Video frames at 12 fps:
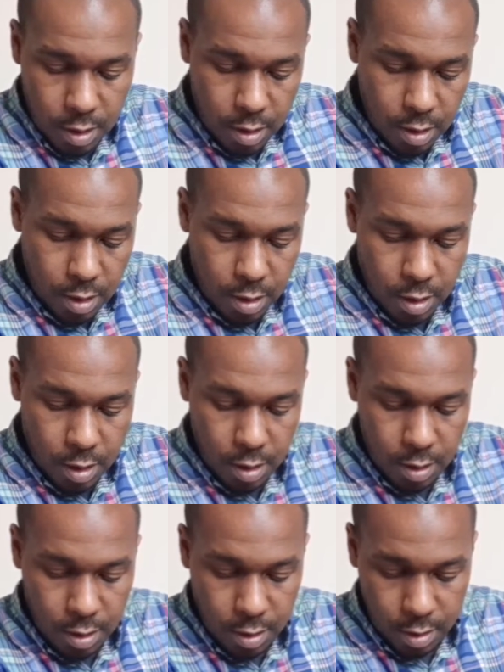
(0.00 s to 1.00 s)

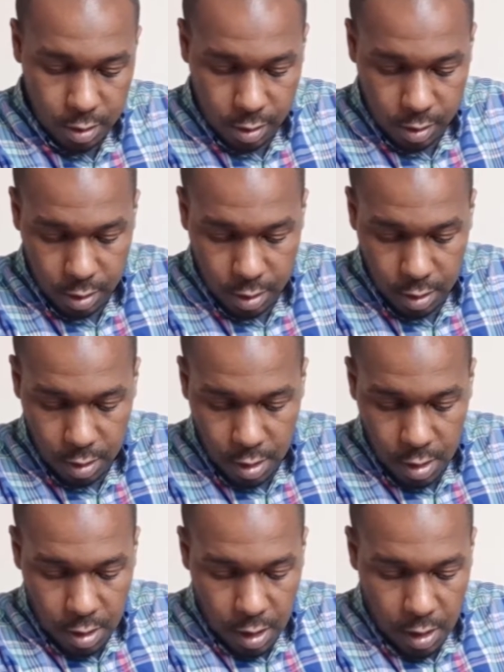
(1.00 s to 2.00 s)
Let's see.
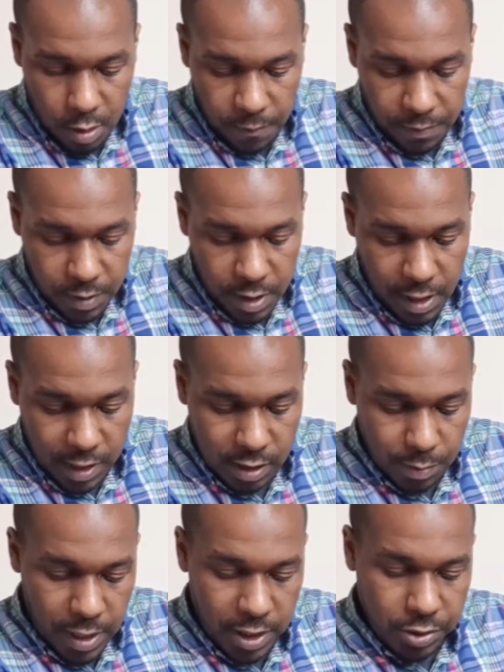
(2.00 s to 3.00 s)
And hopefully they got some
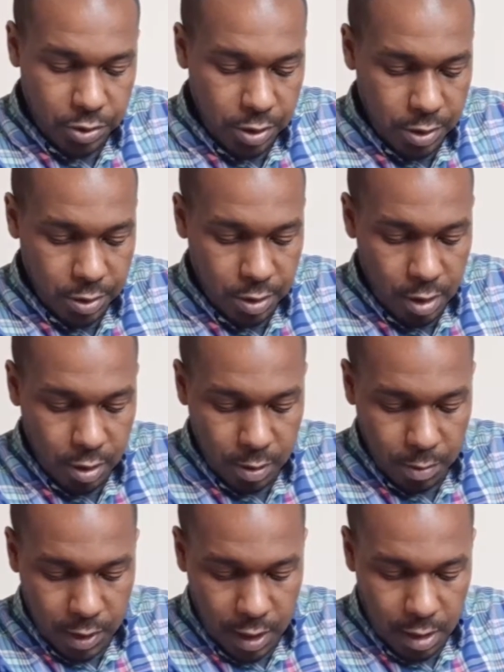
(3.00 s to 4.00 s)
extras. You know,
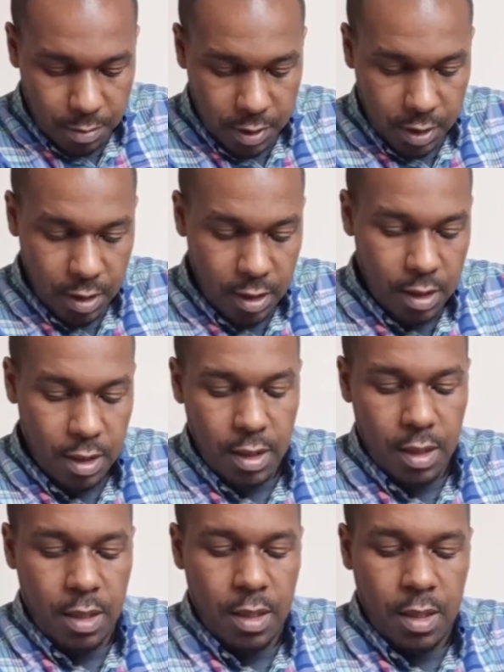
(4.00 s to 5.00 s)
sometimes
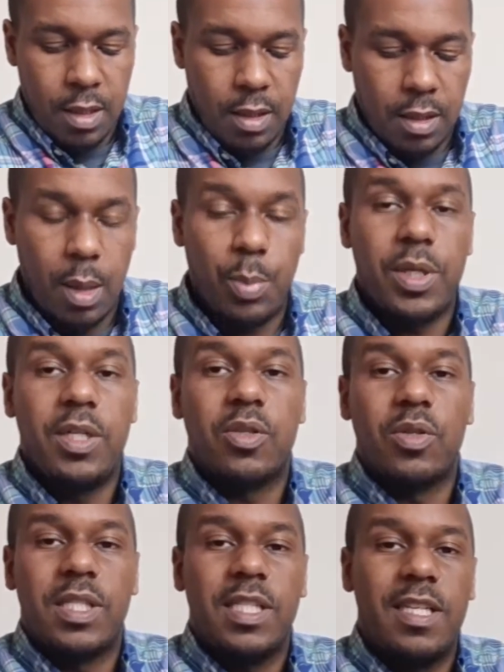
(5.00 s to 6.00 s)
companies will
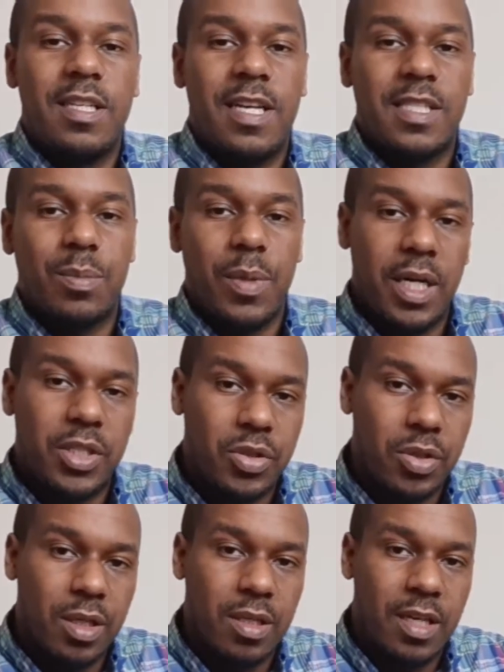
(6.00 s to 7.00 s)
send like some
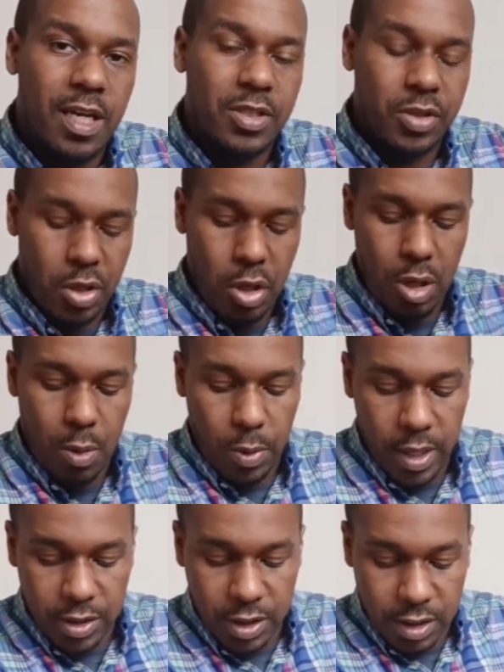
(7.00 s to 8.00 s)
extra hardware
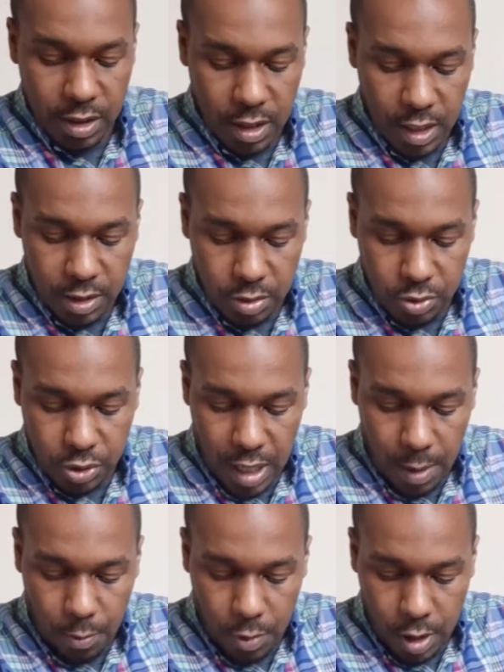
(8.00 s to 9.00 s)
just in case you drop
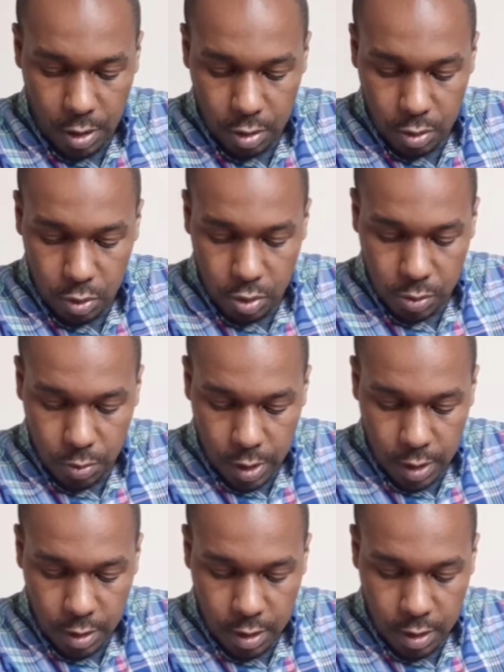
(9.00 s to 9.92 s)
one or lose one.